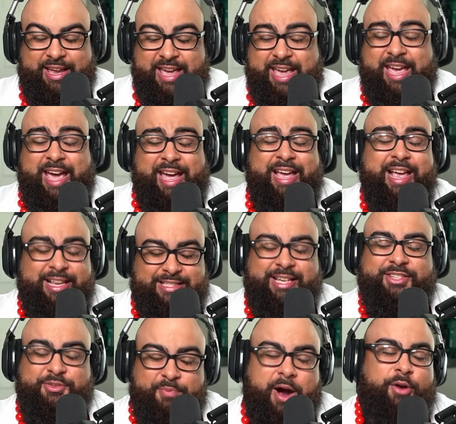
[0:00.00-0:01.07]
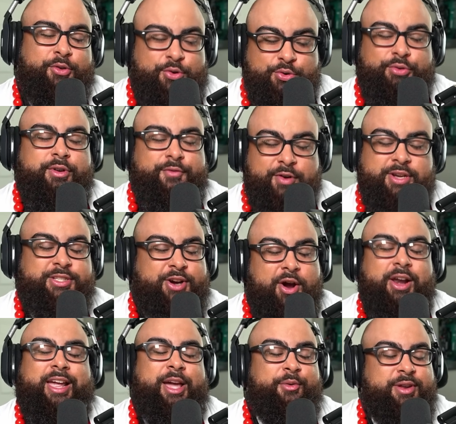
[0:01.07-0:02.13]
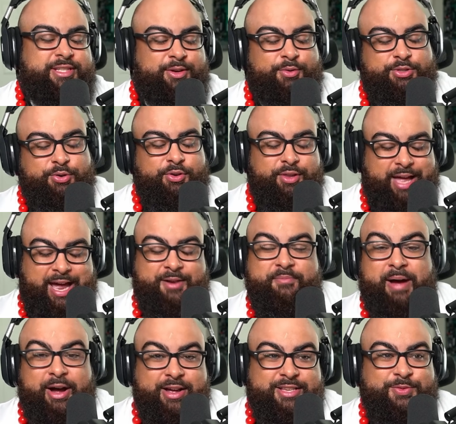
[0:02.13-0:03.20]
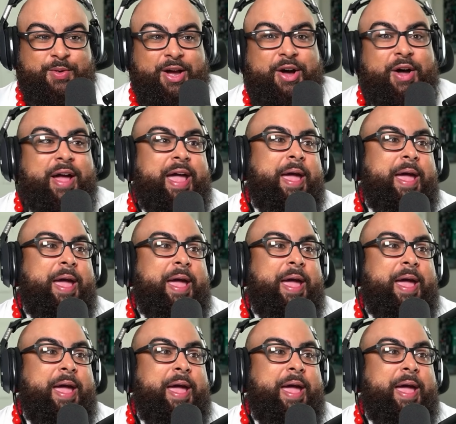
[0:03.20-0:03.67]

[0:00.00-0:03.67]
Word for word: he hit Senjumaru Uno reverse card. I can't wait to see what's all that about as well.